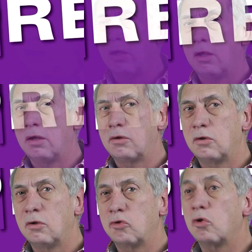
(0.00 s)
It
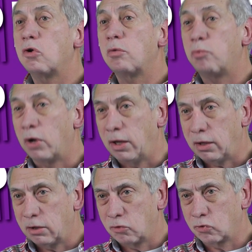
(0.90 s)
should not
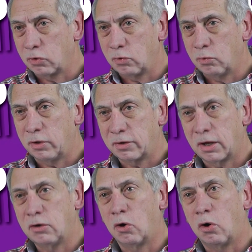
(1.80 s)
break, it should
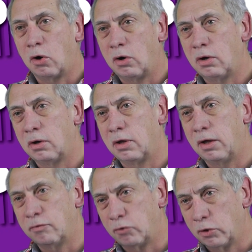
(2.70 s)
withstand all
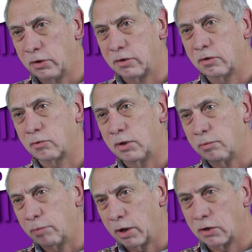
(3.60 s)
influences when
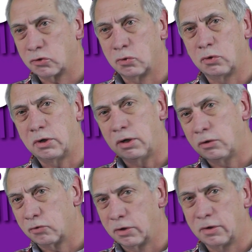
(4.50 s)

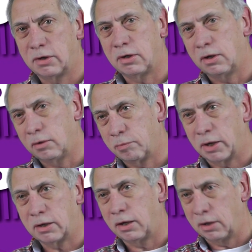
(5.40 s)
parachuting, transiting,
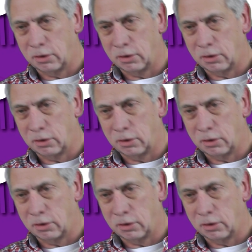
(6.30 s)
packing,